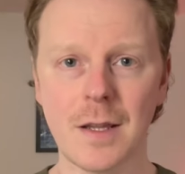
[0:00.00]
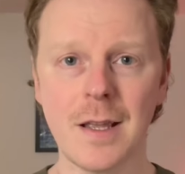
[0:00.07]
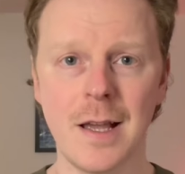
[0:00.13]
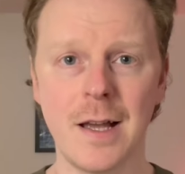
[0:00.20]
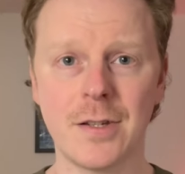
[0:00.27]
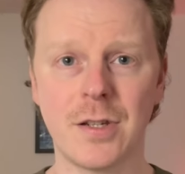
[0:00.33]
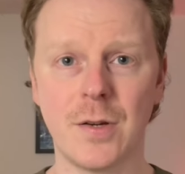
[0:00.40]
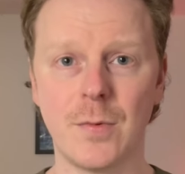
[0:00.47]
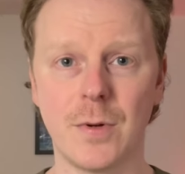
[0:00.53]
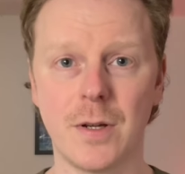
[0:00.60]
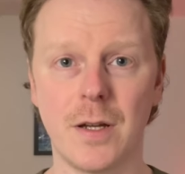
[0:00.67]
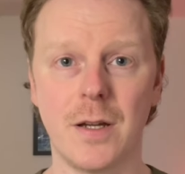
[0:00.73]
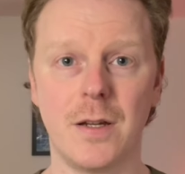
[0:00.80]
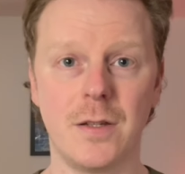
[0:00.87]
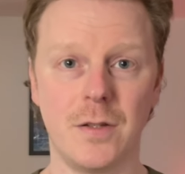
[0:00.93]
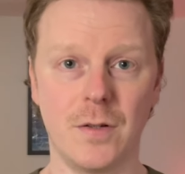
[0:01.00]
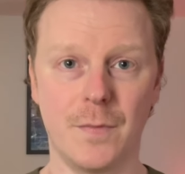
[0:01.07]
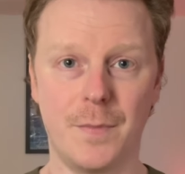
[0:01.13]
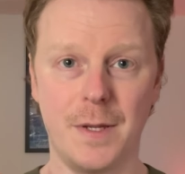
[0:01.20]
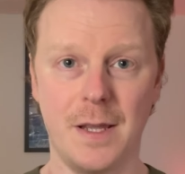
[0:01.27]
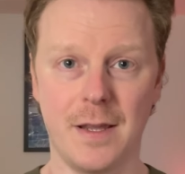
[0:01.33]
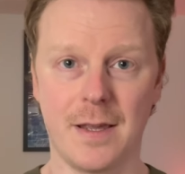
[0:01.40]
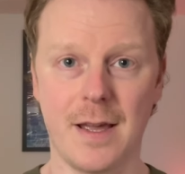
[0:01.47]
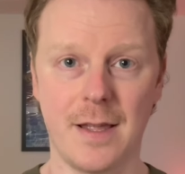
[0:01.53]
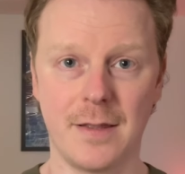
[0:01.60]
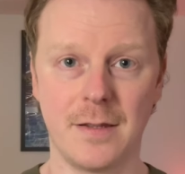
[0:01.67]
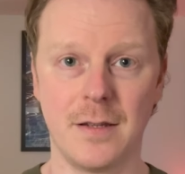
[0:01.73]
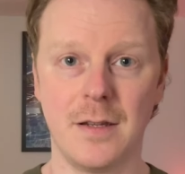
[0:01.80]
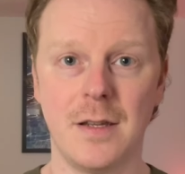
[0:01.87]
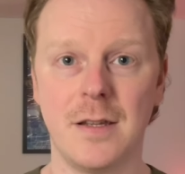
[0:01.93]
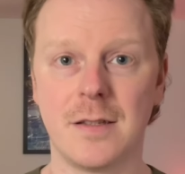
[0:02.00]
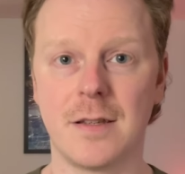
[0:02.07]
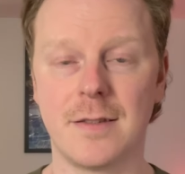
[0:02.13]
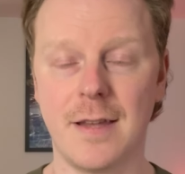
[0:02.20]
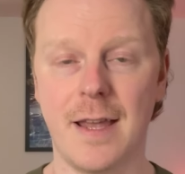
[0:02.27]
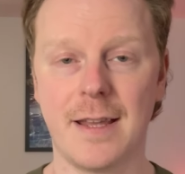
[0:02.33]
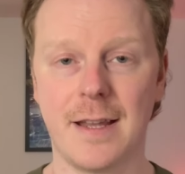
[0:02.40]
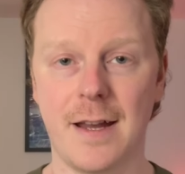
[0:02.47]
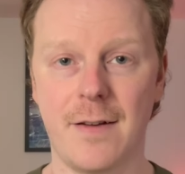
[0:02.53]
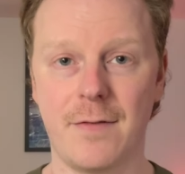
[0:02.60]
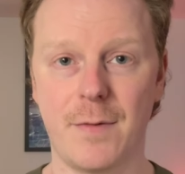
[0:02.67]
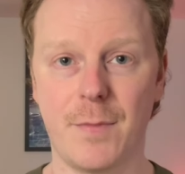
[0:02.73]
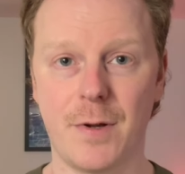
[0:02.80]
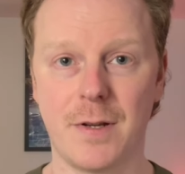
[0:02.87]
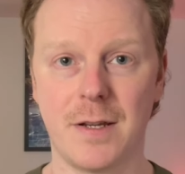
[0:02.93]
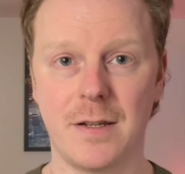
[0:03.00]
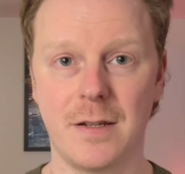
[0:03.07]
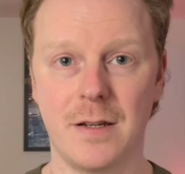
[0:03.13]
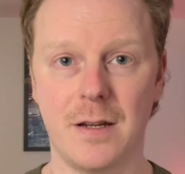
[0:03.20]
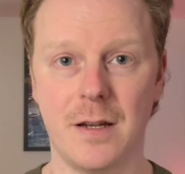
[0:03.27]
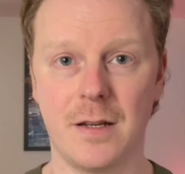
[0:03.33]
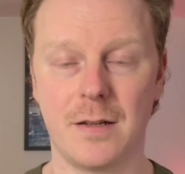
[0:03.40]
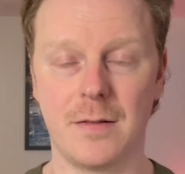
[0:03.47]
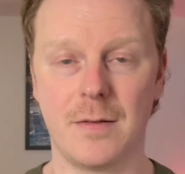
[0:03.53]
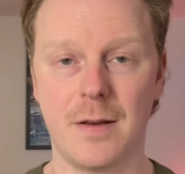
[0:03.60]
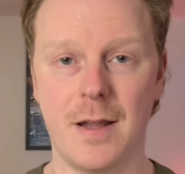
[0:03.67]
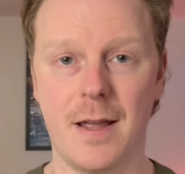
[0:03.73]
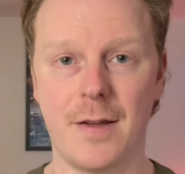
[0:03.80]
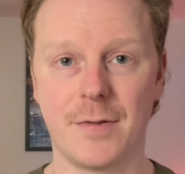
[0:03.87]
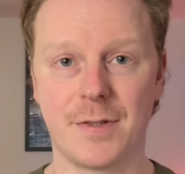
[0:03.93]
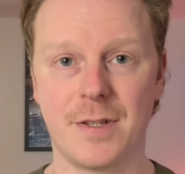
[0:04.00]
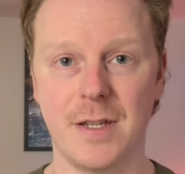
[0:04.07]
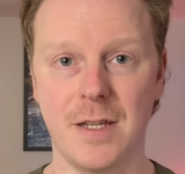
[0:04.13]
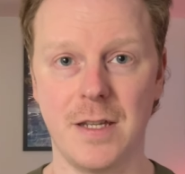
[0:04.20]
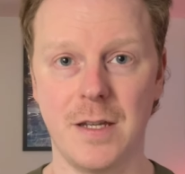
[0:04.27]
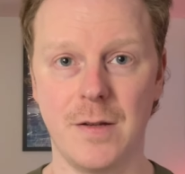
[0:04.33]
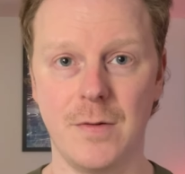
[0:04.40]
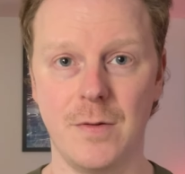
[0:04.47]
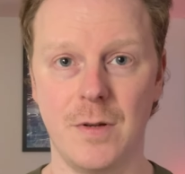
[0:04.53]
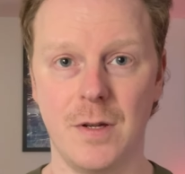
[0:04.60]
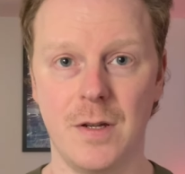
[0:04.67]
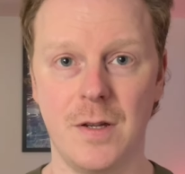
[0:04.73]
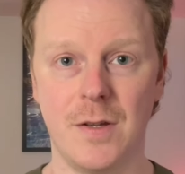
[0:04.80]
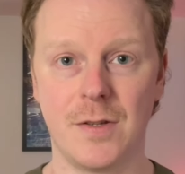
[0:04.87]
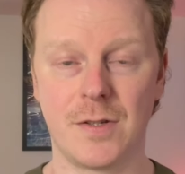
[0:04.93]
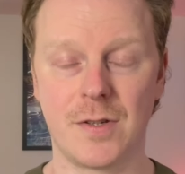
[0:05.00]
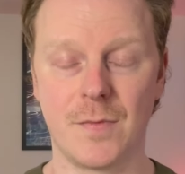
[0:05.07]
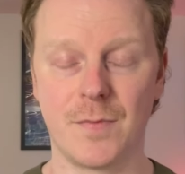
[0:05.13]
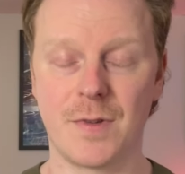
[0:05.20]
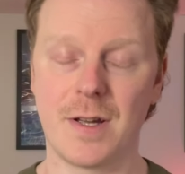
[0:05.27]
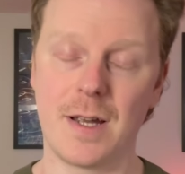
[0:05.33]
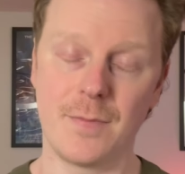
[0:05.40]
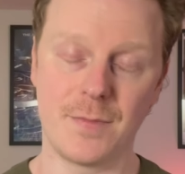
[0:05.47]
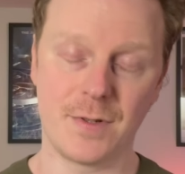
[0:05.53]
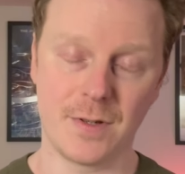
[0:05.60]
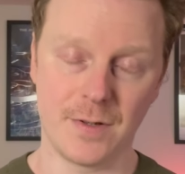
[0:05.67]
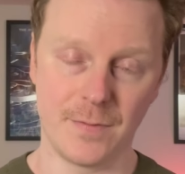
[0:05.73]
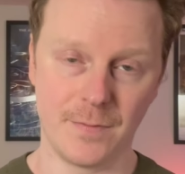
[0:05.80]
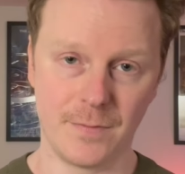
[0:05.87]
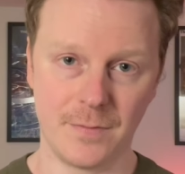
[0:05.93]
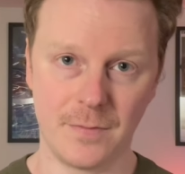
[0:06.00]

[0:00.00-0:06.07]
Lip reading: As you were, you'll be again. So take care, everybody, and I'll see you sometime soon.